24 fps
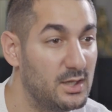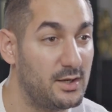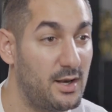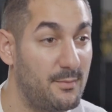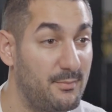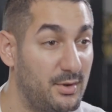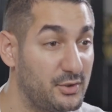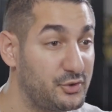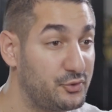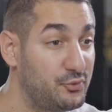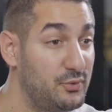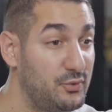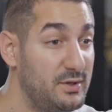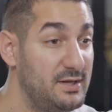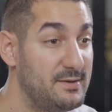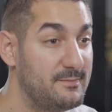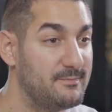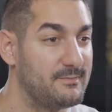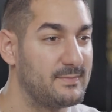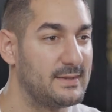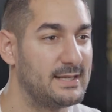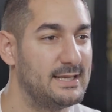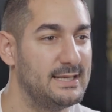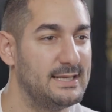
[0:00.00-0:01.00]
Number three,
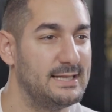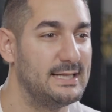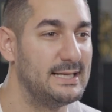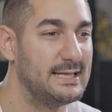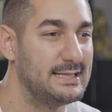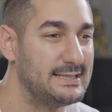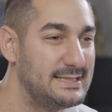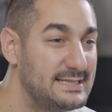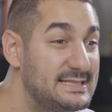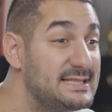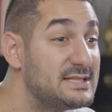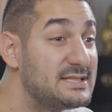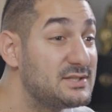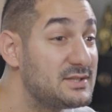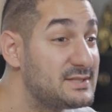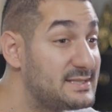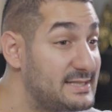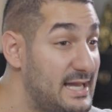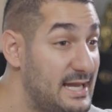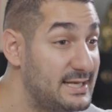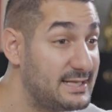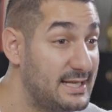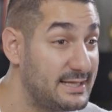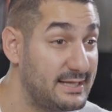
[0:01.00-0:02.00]
this is a
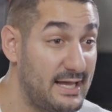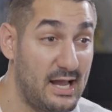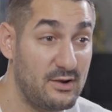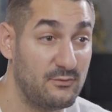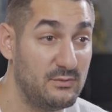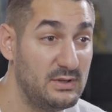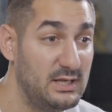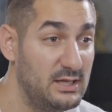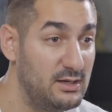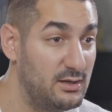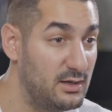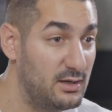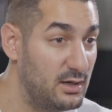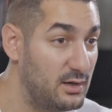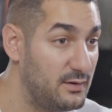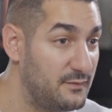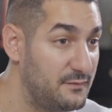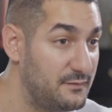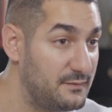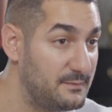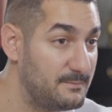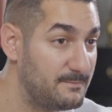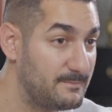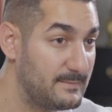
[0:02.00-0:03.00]
sign that I really love.